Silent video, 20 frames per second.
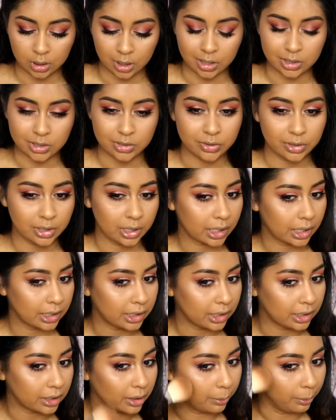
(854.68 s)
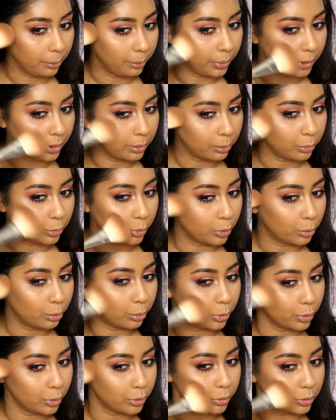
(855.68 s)
I just feel like I need a bit more
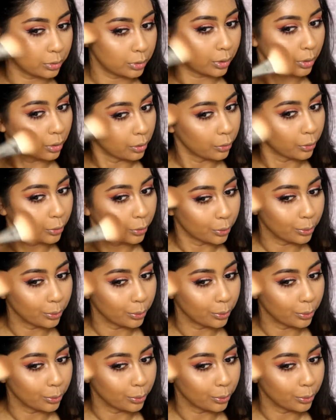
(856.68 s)
bronzer.